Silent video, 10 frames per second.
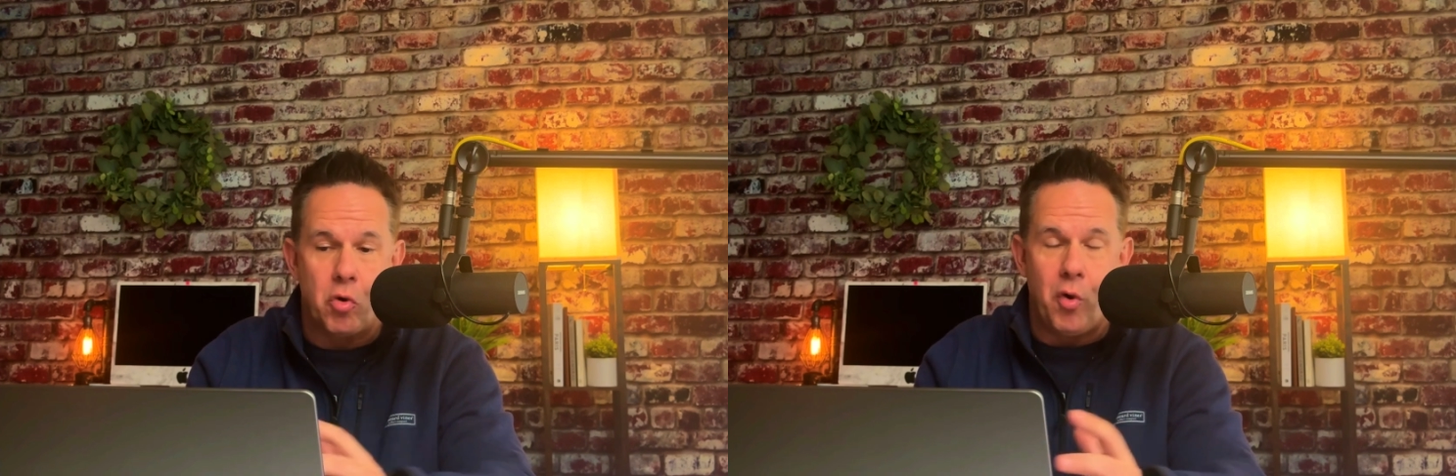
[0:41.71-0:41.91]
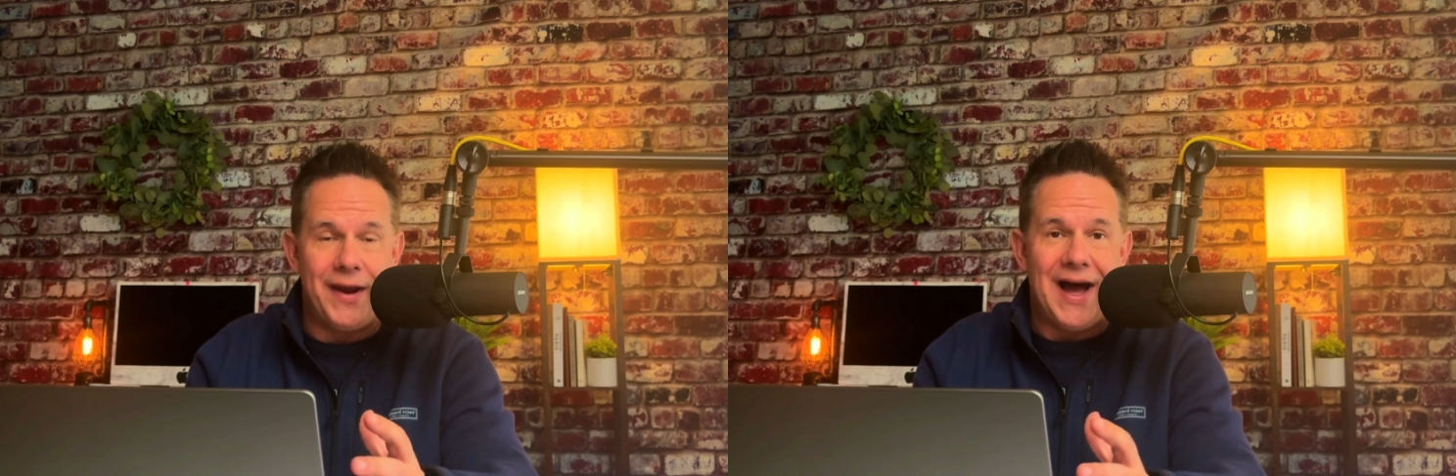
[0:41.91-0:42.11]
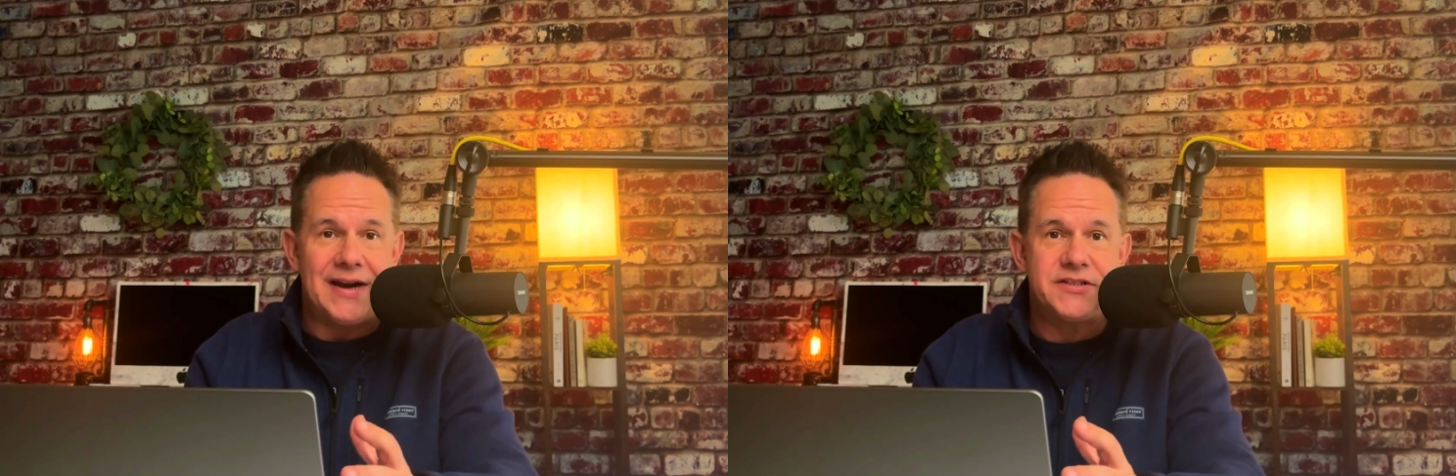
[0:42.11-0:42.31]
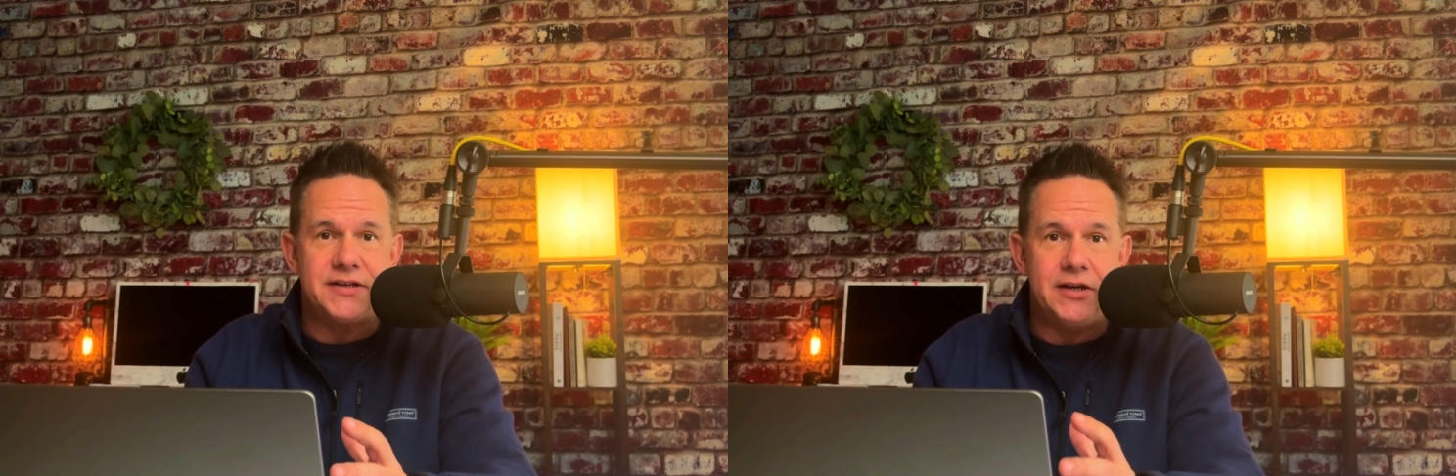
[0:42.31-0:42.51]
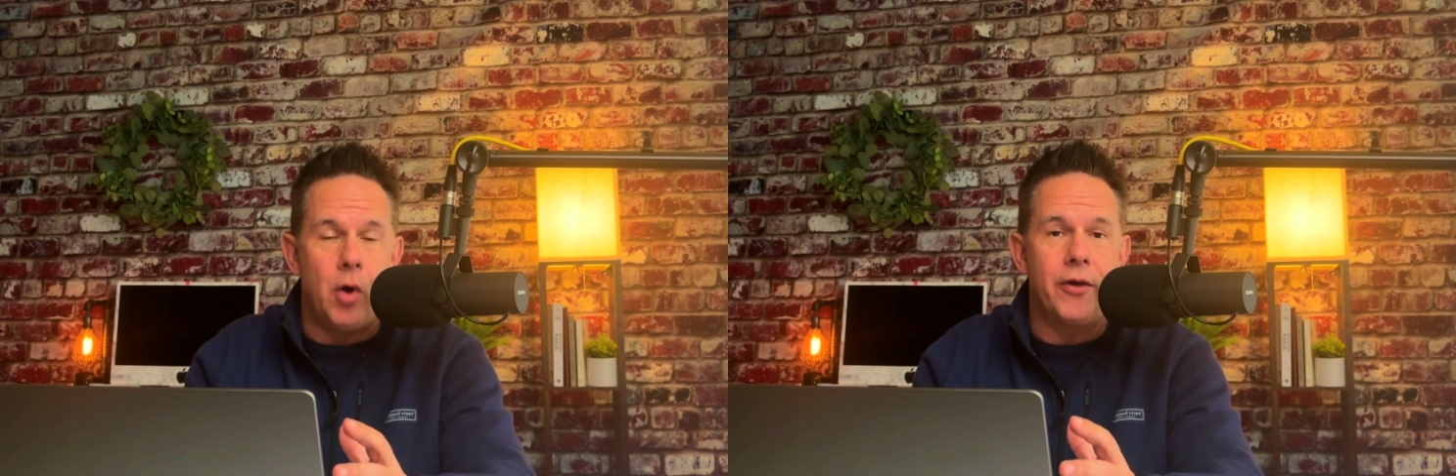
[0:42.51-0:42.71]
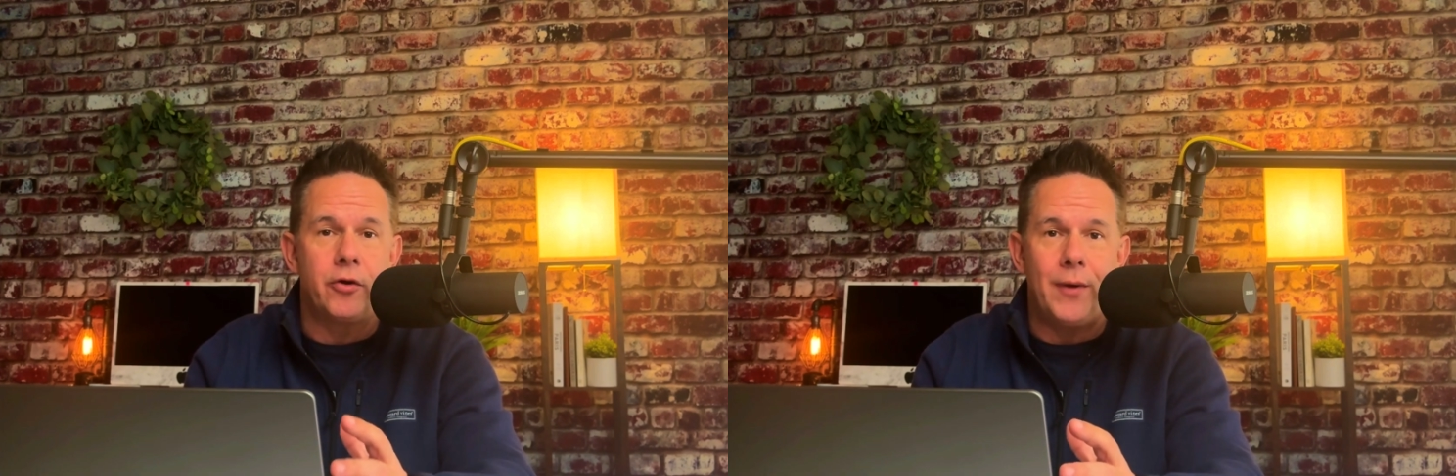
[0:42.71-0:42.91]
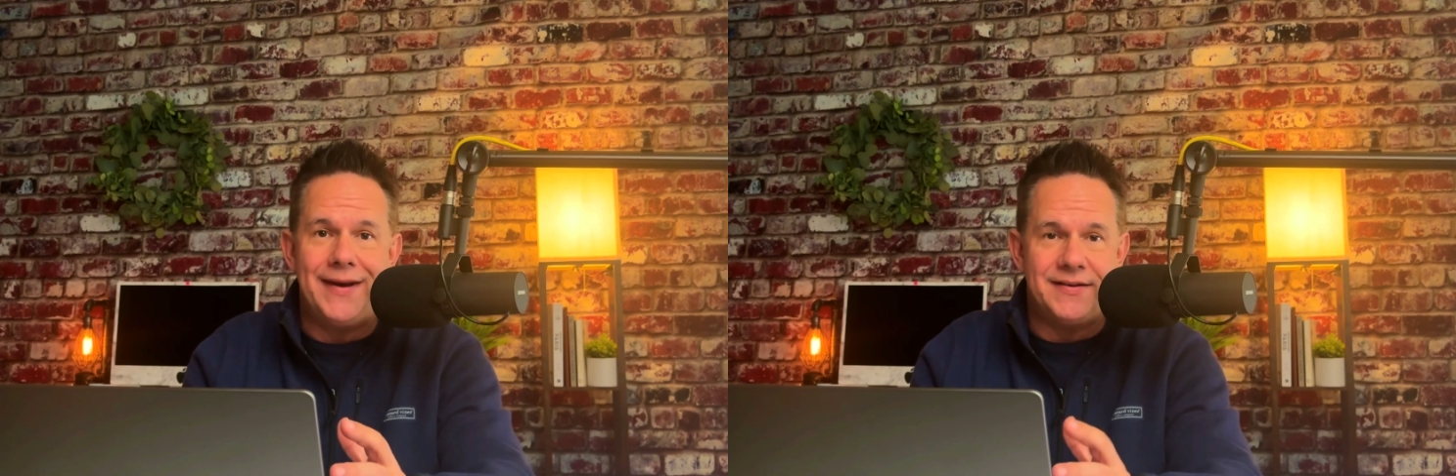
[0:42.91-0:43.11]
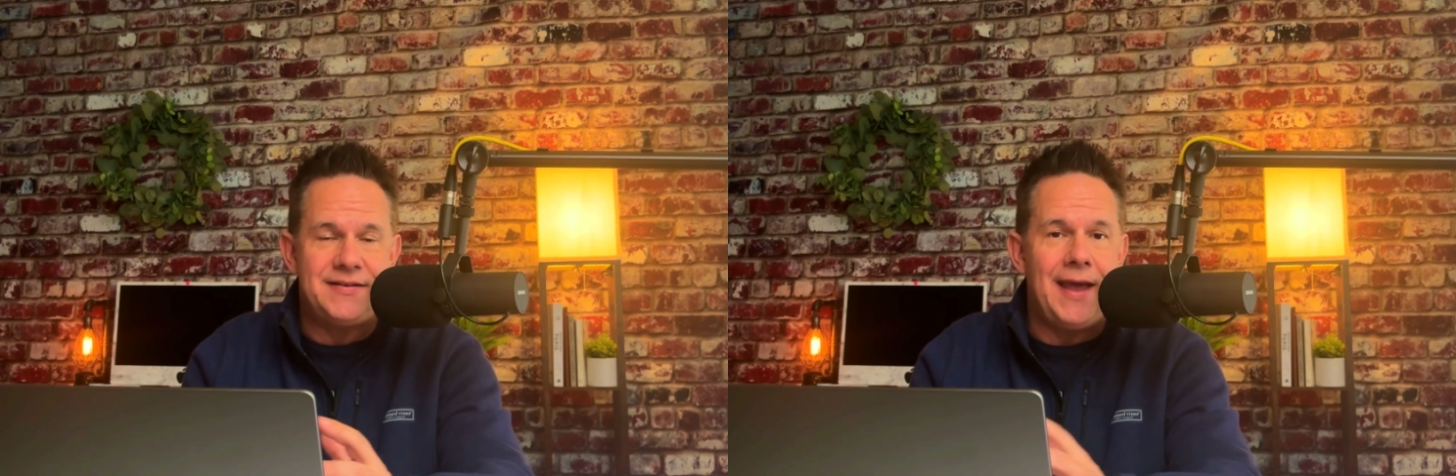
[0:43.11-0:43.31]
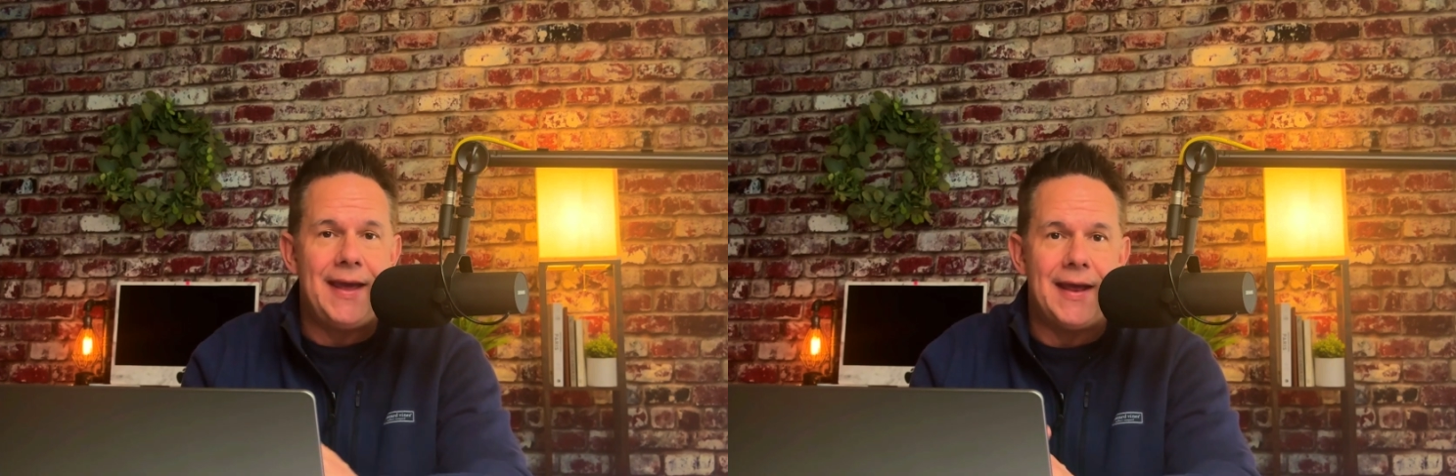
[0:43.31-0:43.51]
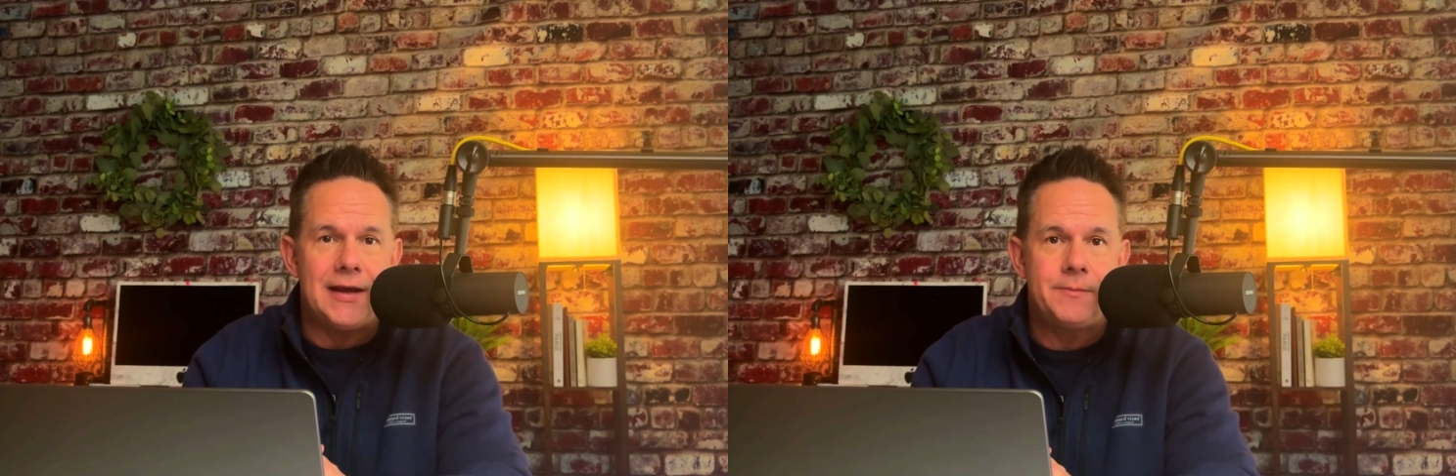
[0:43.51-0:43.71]
quite honestly, no other way to say
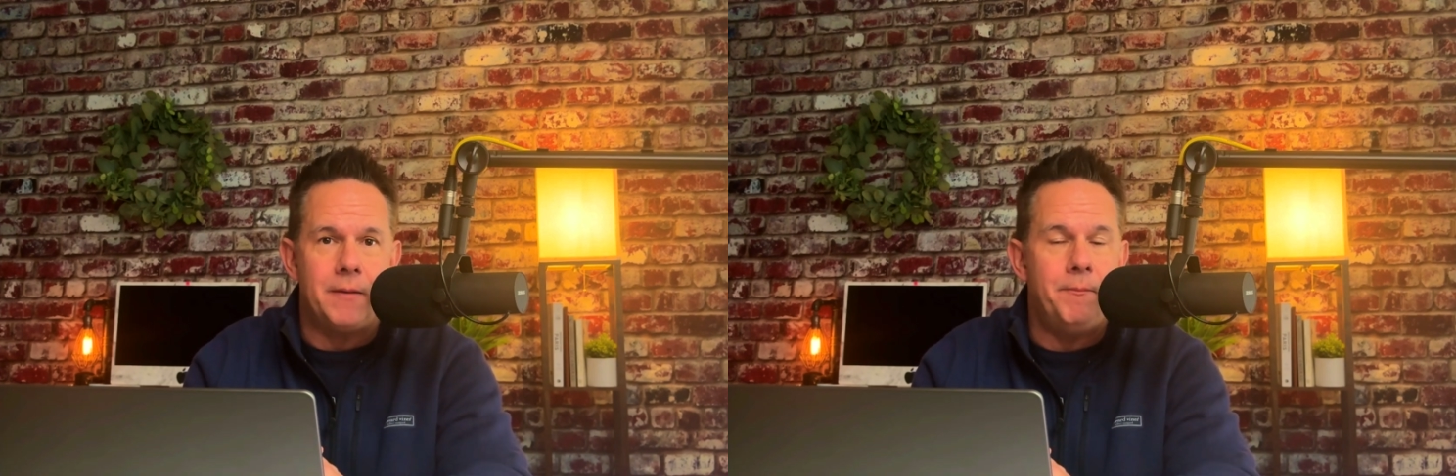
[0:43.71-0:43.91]
it, has been